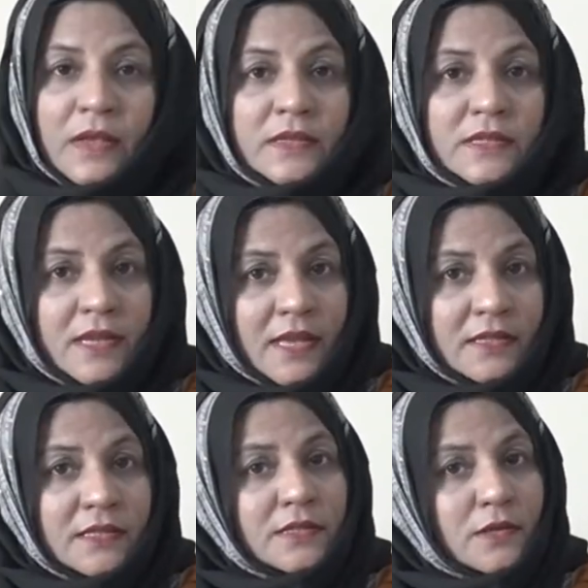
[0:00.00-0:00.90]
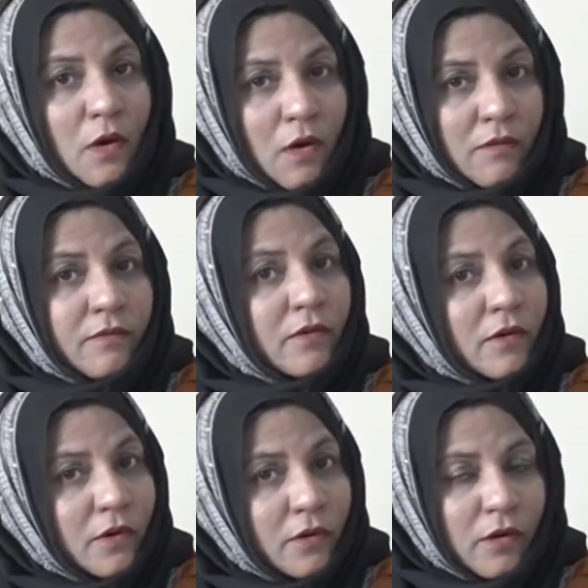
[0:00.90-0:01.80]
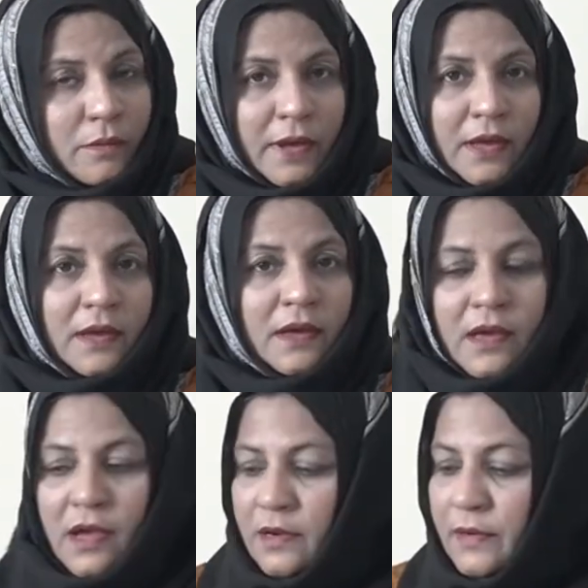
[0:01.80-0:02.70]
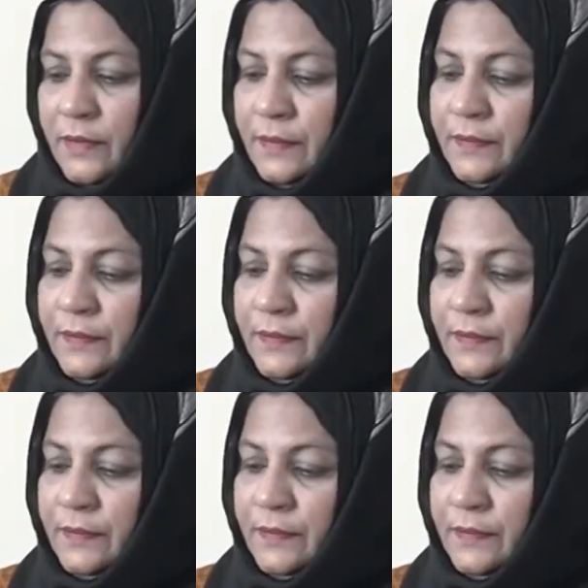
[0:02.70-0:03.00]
Sense of chromic color.